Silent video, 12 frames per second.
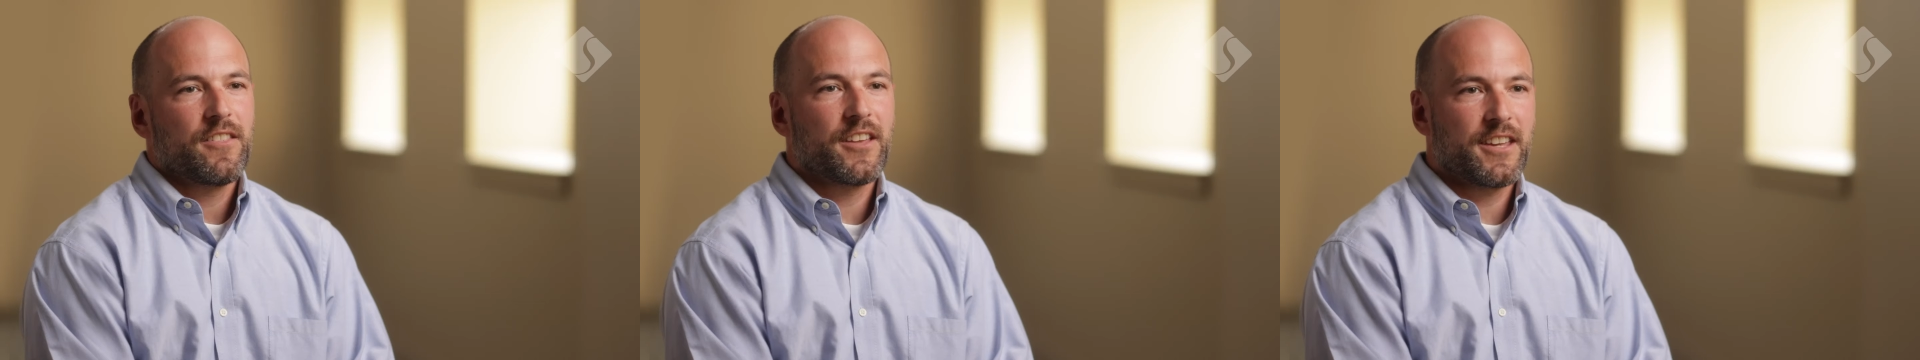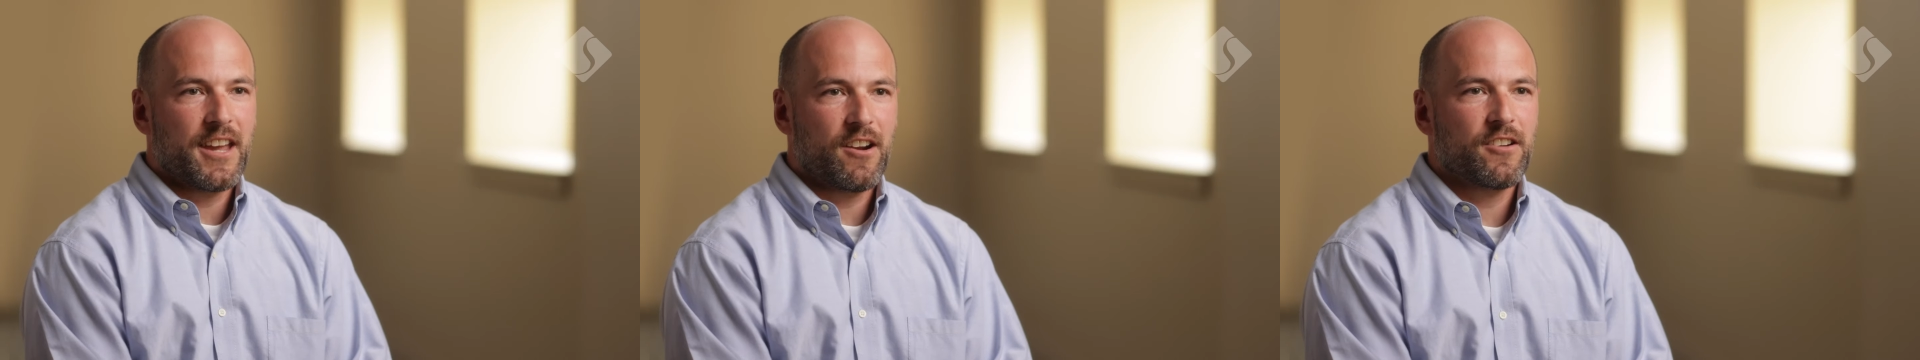
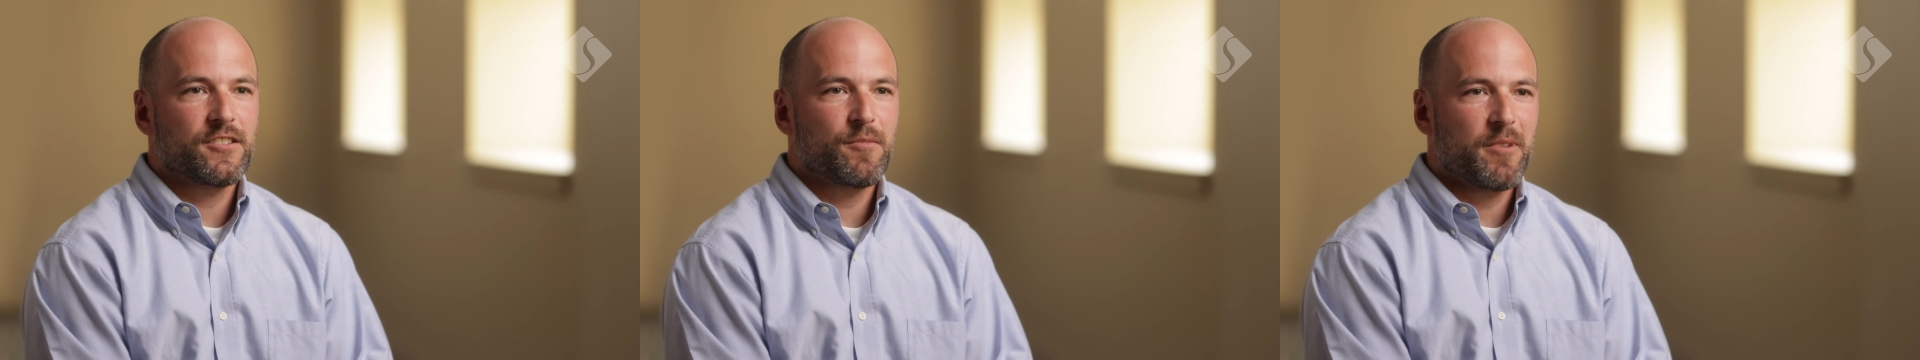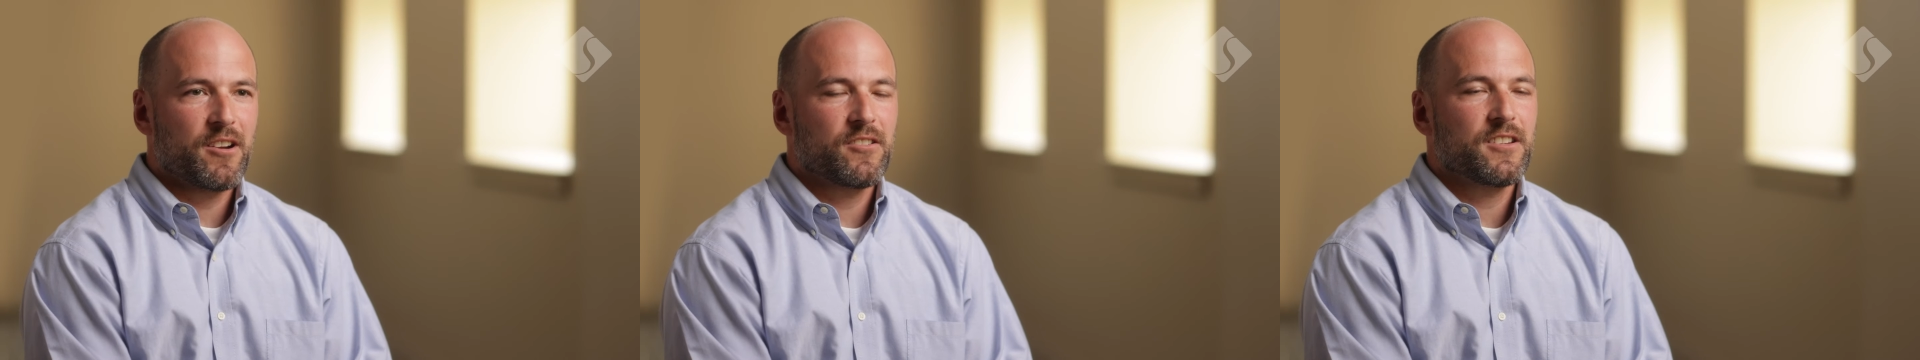The Carrot
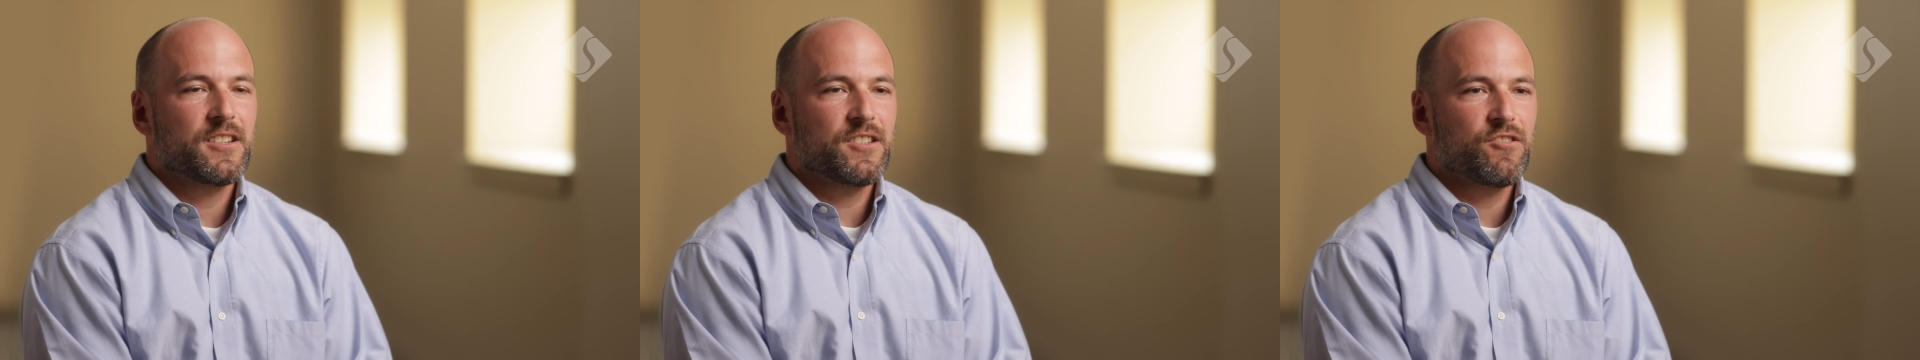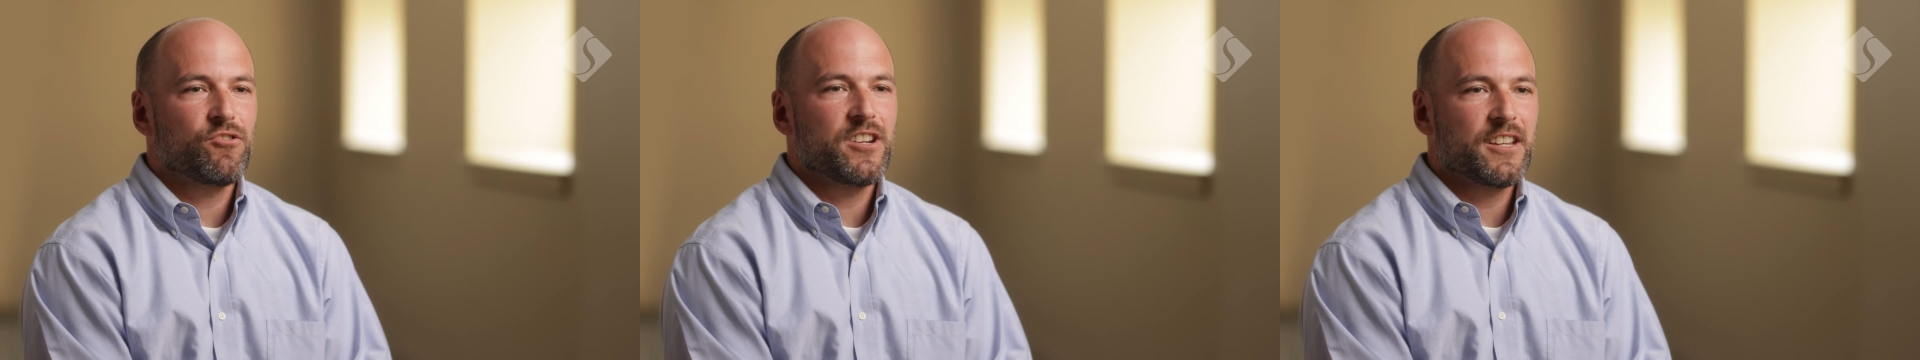Samaritan
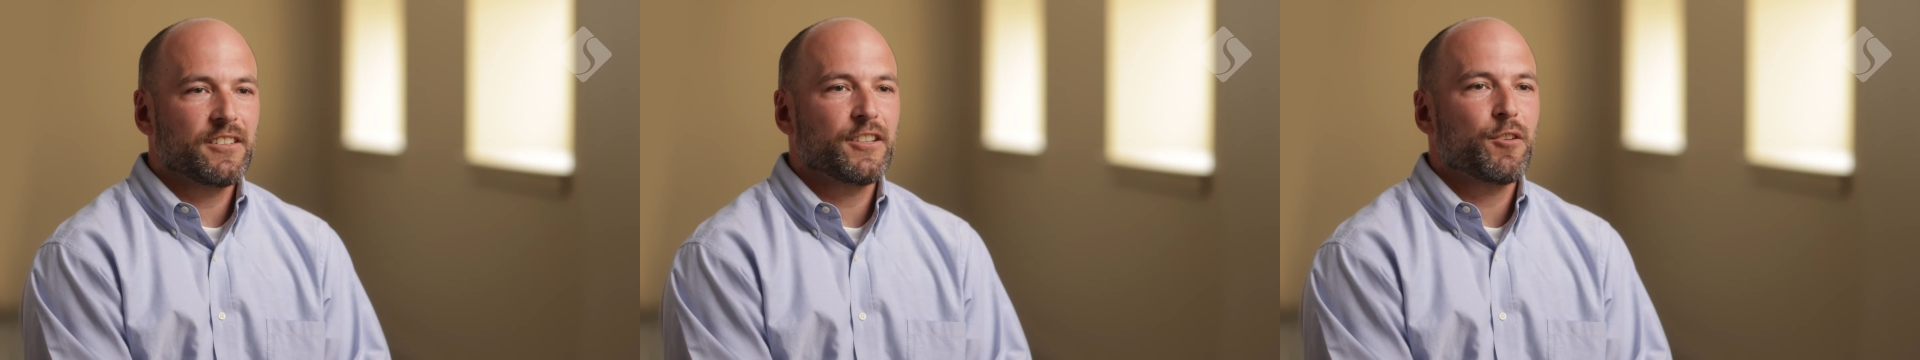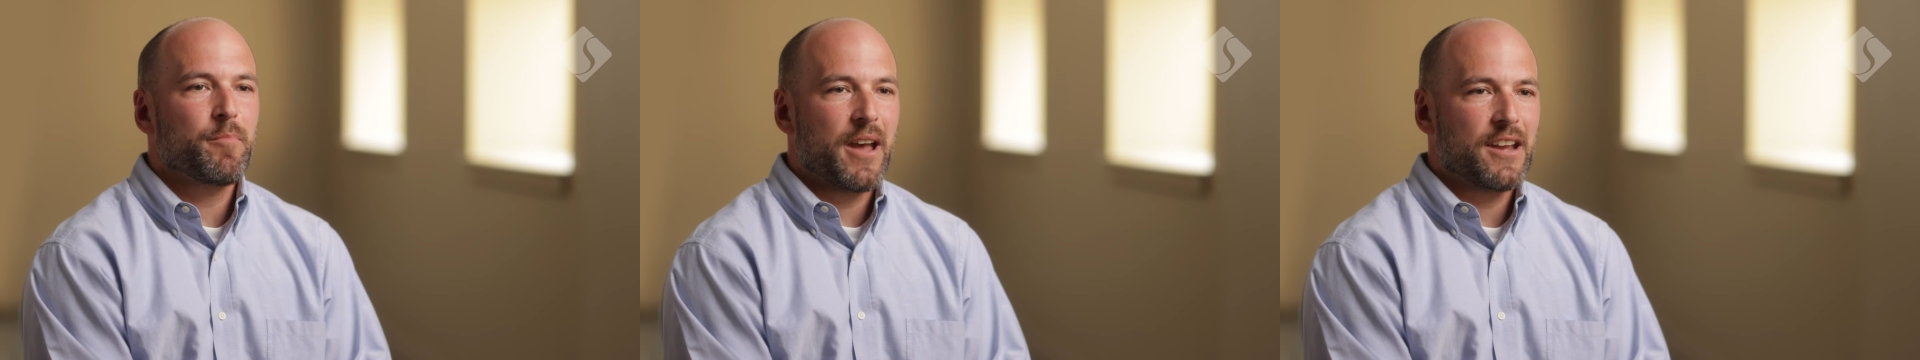is uniquely
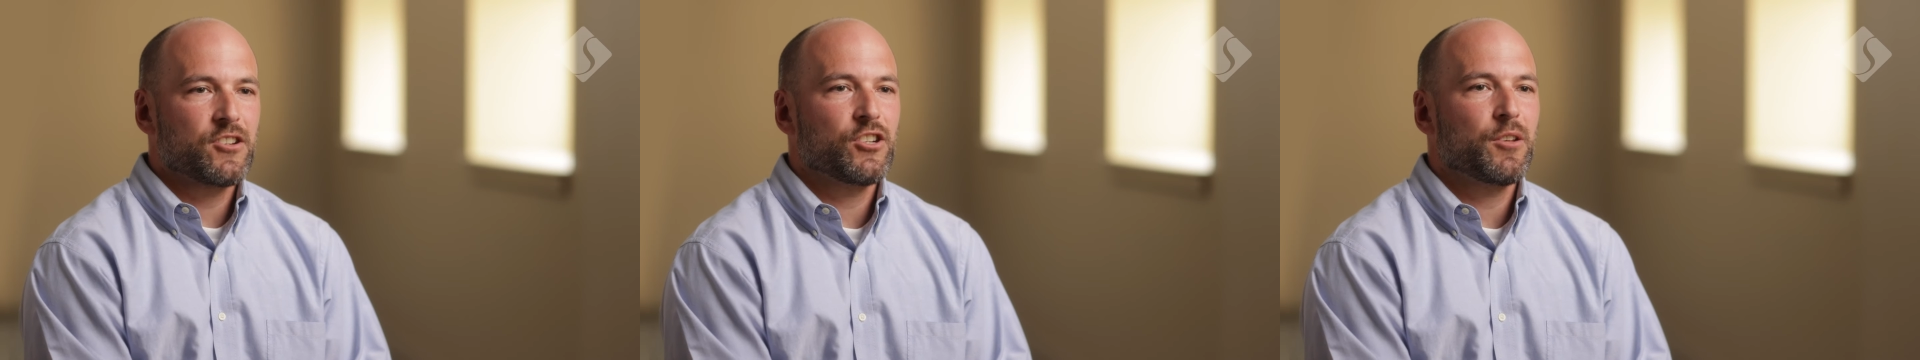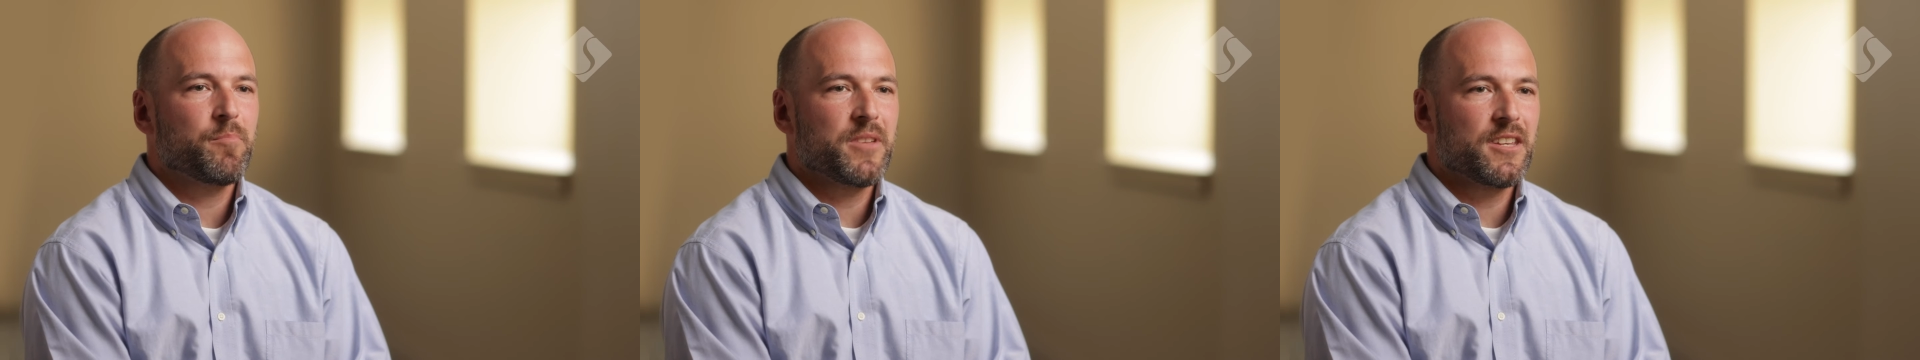compassionate